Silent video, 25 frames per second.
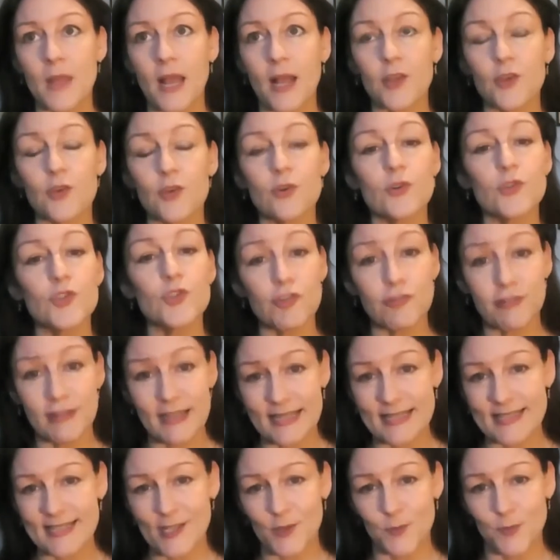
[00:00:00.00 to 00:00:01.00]
And you're not
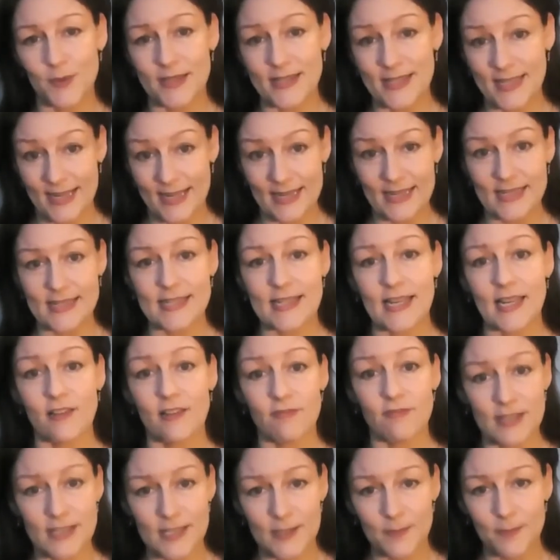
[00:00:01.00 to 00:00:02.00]
treated with dignity
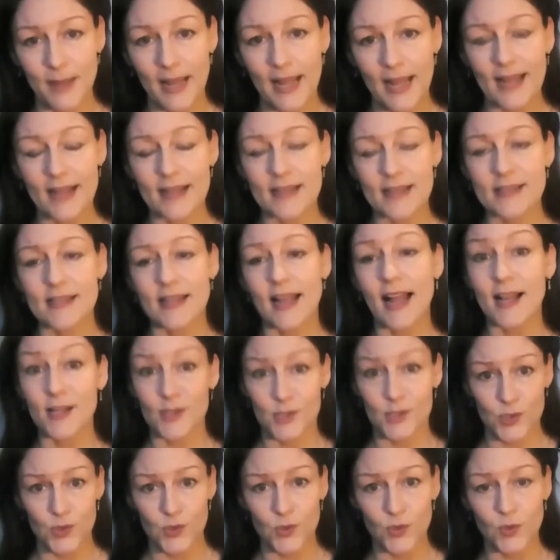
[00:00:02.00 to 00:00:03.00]
and respect
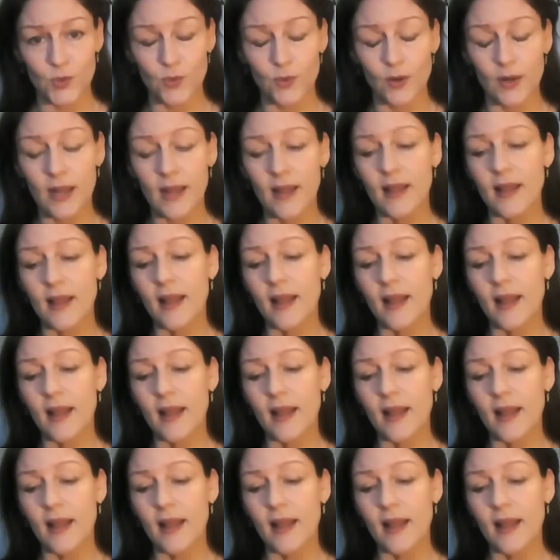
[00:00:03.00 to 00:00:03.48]
at all.